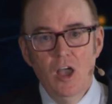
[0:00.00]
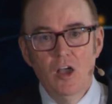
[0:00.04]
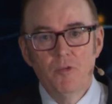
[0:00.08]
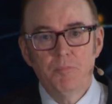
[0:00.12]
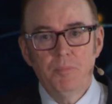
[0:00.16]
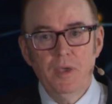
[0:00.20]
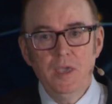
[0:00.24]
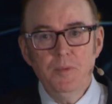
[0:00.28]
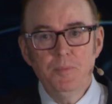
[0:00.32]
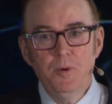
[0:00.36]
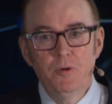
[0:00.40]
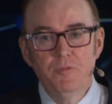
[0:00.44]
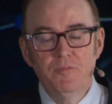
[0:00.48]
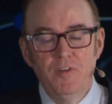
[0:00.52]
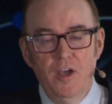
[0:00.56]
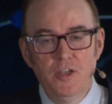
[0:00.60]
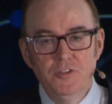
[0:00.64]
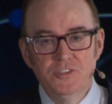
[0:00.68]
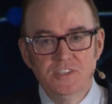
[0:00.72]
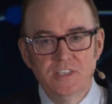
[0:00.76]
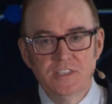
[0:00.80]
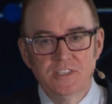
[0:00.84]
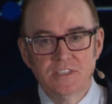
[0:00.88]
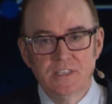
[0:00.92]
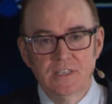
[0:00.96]
People
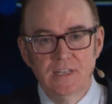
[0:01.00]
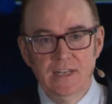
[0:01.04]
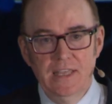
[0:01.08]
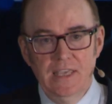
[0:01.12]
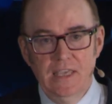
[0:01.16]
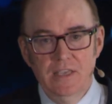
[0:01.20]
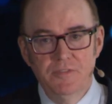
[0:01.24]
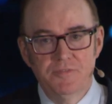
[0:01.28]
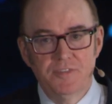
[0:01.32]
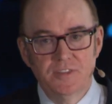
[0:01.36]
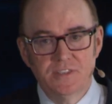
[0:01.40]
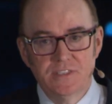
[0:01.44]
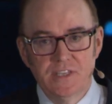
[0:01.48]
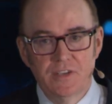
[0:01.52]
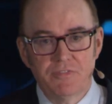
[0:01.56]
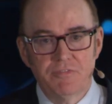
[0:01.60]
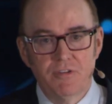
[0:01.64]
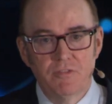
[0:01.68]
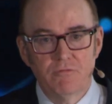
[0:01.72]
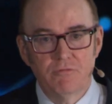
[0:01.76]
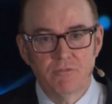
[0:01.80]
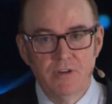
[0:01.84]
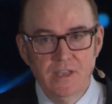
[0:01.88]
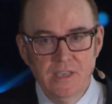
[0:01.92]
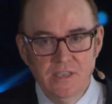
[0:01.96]
voted to leave for different
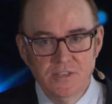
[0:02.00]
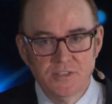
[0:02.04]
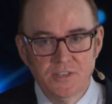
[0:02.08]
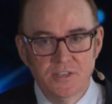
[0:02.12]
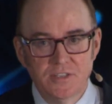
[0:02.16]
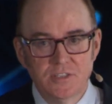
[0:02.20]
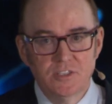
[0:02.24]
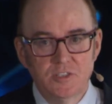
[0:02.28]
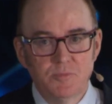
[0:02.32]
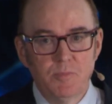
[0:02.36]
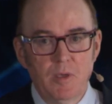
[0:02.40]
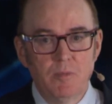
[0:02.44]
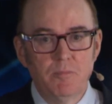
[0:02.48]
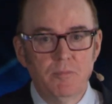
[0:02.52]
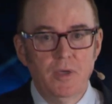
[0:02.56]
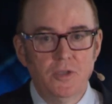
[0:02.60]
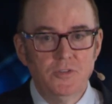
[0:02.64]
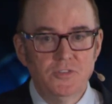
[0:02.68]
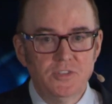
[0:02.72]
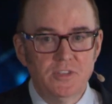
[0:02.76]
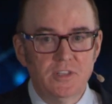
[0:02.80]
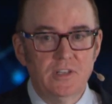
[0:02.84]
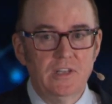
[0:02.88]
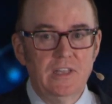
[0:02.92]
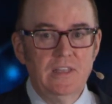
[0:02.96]
reasons, but most
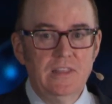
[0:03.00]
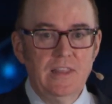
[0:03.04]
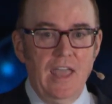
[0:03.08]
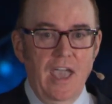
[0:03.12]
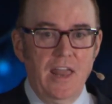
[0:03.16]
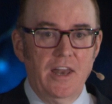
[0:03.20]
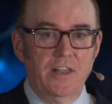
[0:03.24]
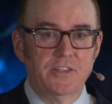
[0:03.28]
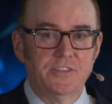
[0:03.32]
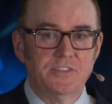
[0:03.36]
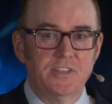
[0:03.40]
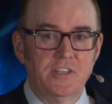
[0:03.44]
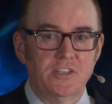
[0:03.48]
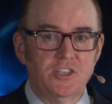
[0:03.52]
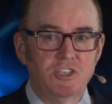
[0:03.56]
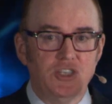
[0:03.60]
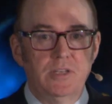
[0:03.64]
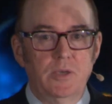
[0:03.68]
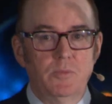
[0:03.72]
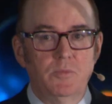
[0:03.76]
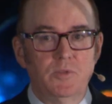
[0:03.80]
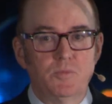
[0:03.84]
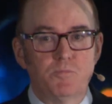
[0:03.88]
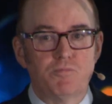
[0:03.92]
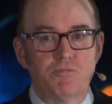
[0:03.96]
of the analysis
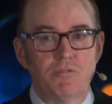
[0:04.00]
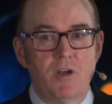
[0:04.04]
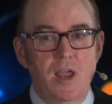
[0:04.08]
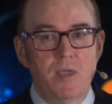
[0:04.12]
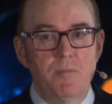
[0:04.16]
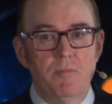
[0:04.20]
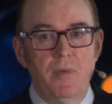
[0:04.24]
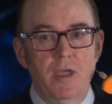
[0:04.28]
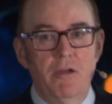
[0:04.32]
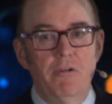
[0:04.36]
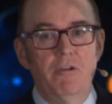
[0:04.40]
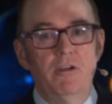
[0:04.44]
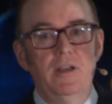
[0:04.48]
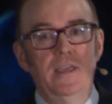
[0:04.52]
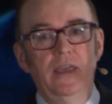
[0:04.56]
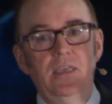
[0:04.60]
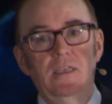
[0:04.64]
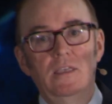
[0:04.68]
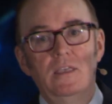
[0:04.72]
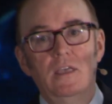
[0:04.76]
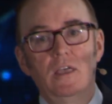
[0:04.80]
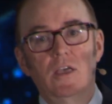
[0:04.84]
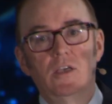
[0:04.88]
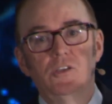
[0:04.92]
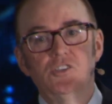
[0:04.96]
showed it was
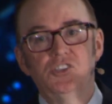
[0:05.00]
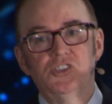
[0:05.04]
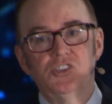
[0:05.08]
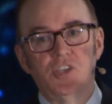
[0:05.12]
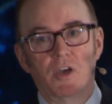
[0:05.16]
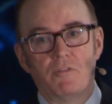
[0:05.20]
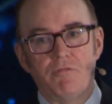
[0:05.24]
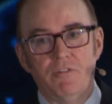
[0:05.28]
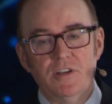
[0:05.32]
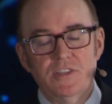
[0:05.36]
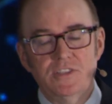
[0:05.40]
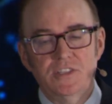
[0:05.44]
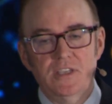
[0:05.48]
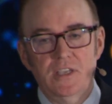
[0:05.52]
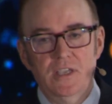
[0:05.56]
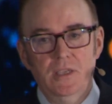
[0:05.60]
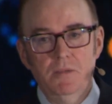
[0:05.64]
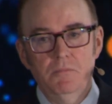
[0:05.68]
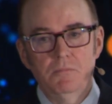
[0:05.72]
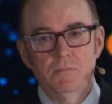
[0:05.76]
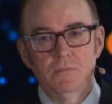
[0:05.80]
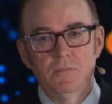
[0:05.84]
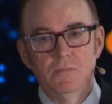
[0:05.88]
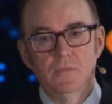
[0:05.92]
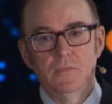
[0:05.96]
primarily
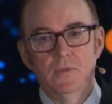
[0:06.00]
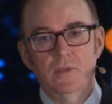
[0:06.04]
sovereignty,